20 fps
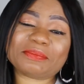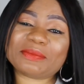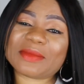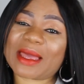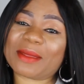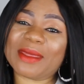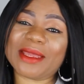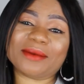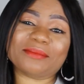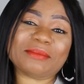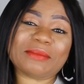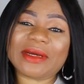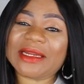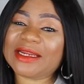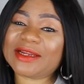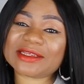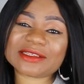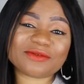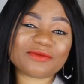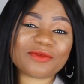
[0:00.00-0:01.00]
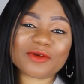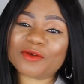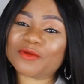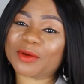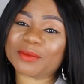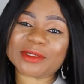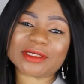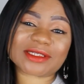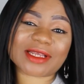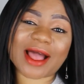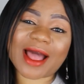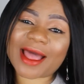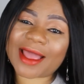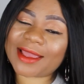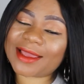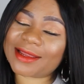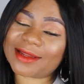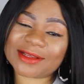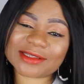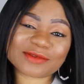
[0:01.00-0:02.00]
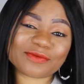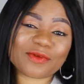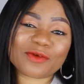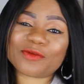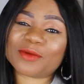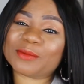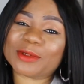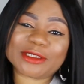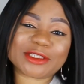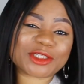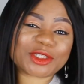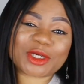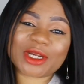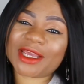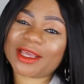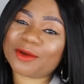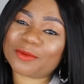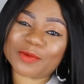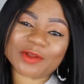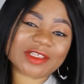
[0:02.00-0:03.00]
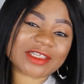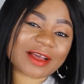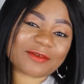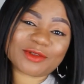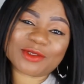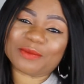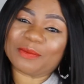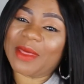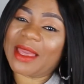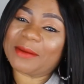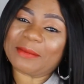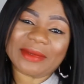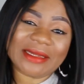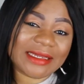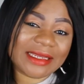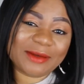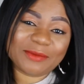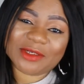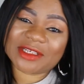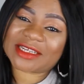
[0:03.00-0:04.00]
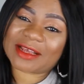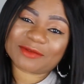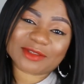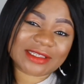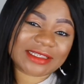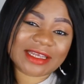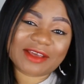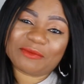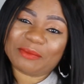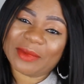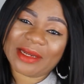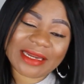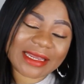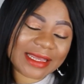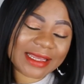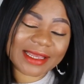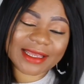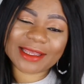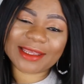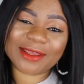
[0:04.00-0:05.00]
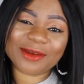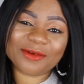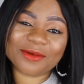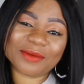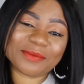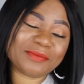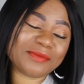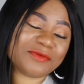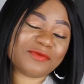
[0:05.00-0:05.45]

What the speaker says: I mean, money doesn't fall from the sky. It doesn't fall from the tree. We just have to make money. We just have to save money, you know.